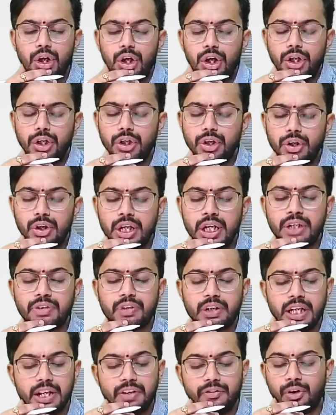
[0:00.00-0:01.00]
During
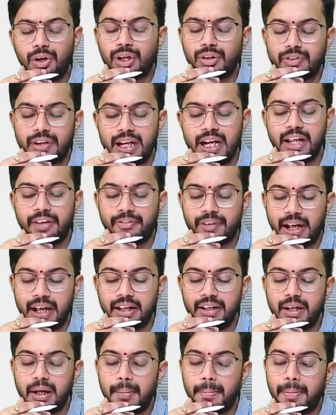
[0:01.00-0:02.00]

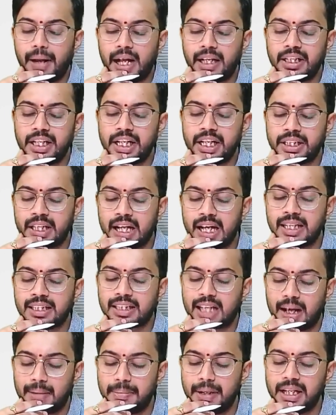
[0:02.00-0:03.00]
24-25, Brajesh has
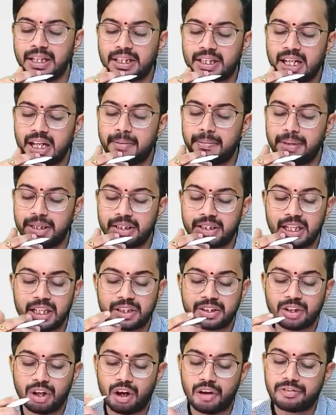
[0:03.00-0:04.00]
commenced a business
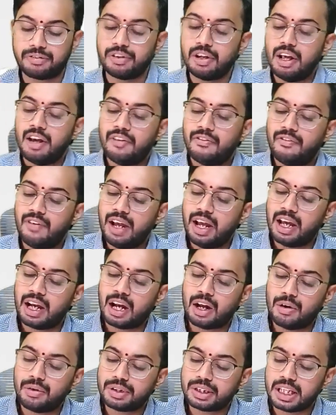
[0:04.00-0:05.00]
of
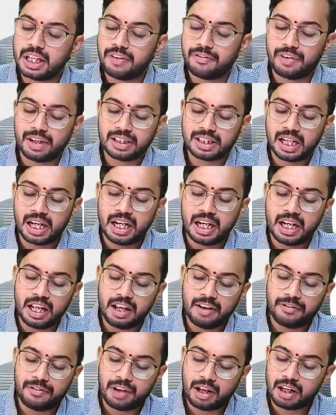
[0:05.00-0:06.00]
warehousing facility
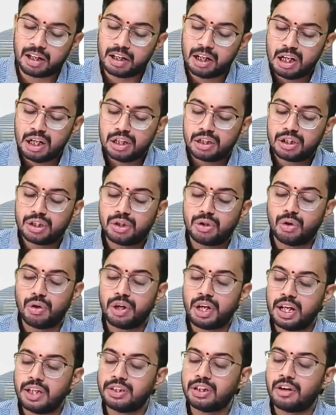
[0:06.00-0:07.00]
for
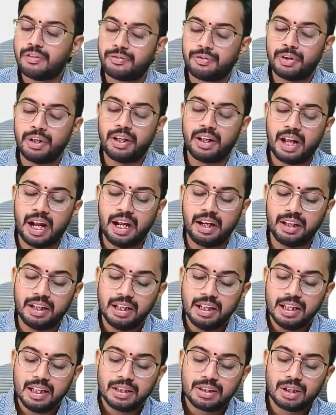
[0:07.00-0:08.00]
storage of food grain.
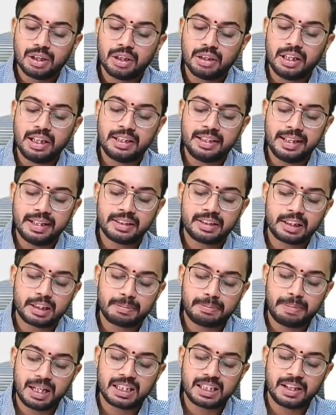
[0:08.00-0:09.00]
So this is
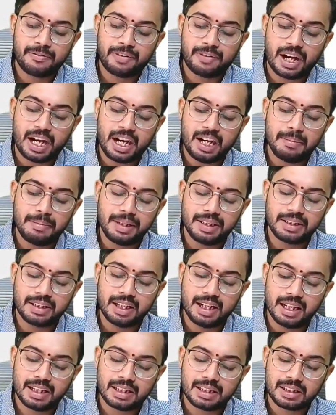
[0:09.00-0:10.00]
specified
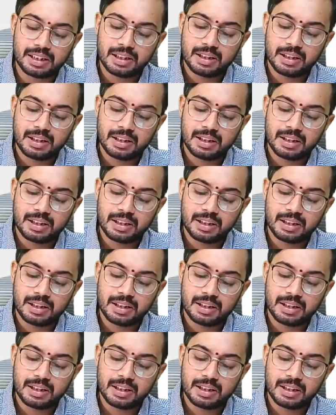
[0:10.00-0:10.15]
business